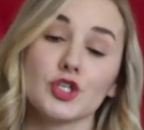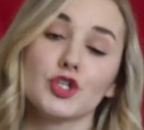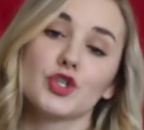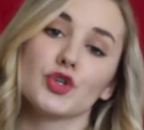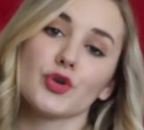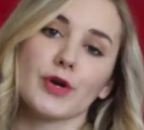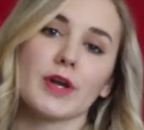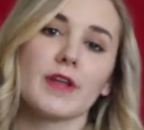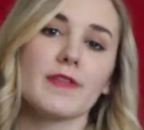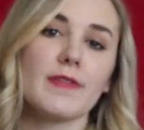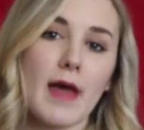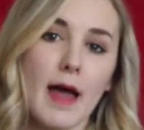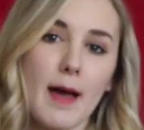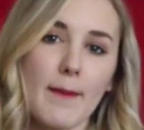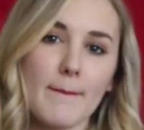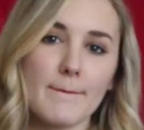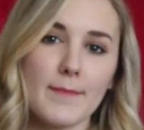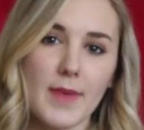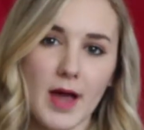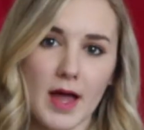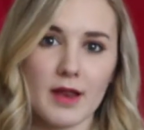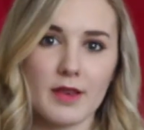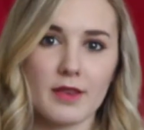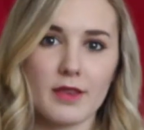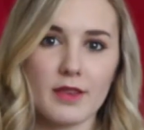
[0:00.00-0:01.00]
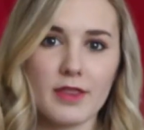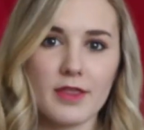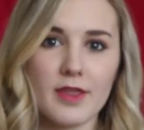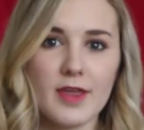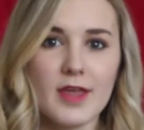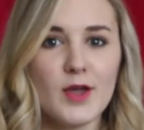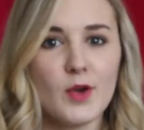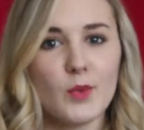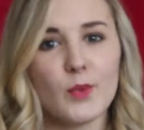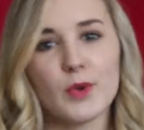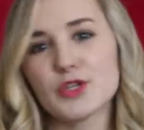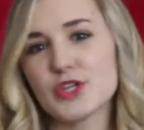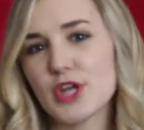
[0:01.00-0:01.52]
during that month,
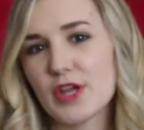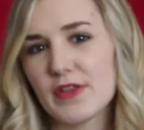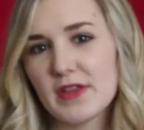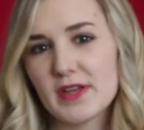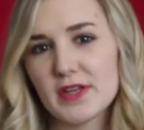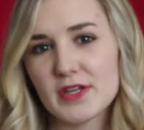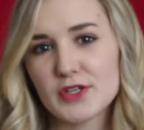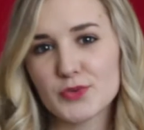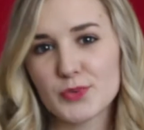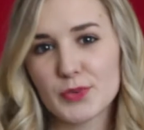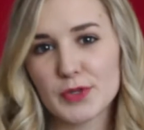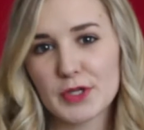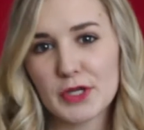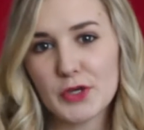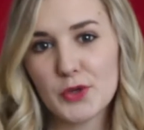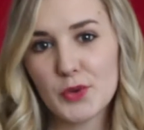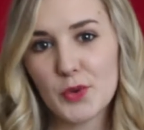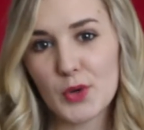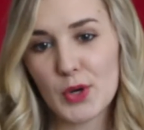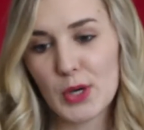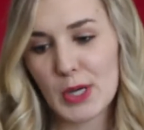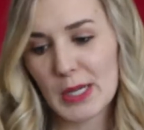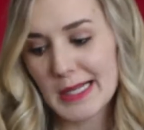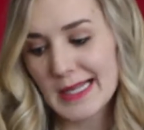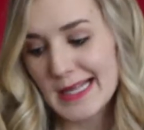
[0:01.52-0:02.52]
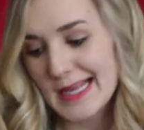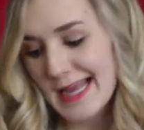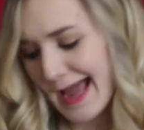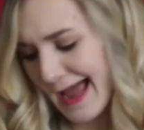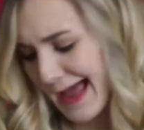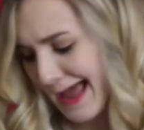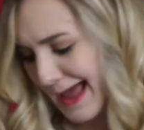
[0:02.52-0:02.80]
which I think is really cool.